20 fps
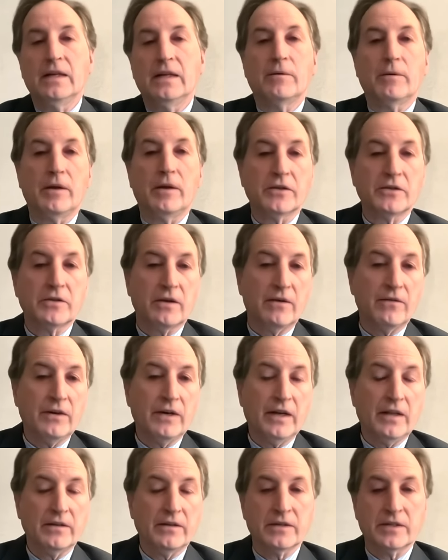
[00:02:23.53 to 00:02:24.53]
And we also have
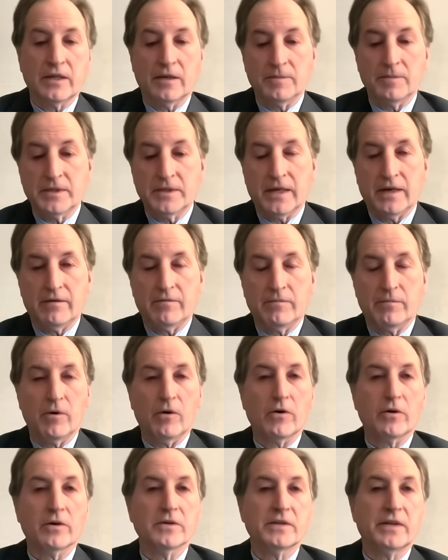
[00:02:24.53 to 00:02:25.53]
another subset of
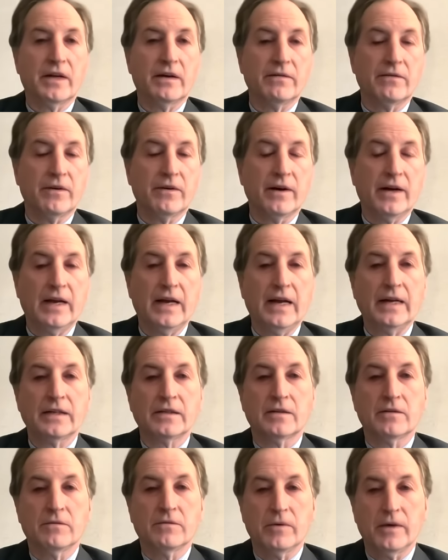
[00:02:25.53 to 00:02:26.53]
brokers that are very
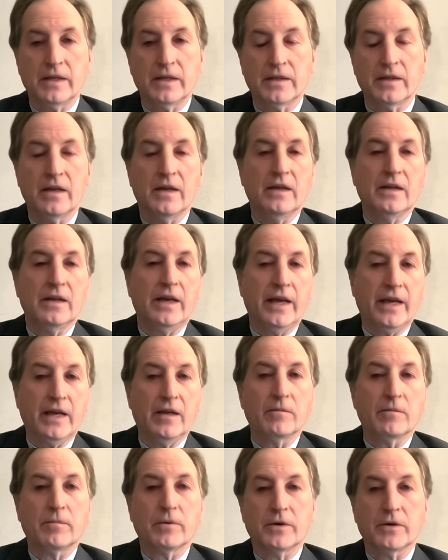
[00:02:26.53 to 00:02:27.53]
active with
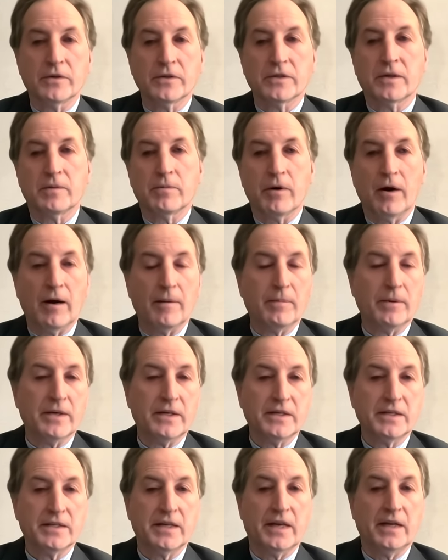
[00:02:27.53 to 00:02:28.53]
income-producing
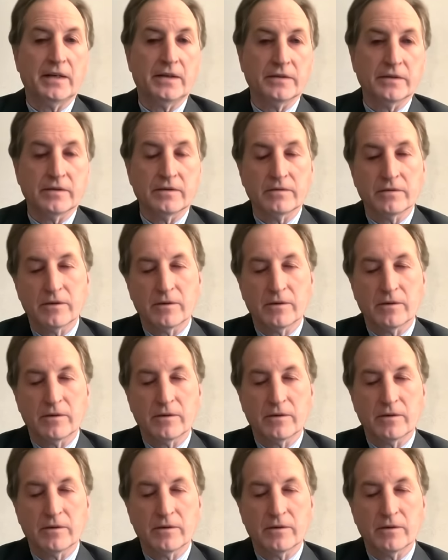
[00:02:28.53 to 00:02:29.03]
property sales.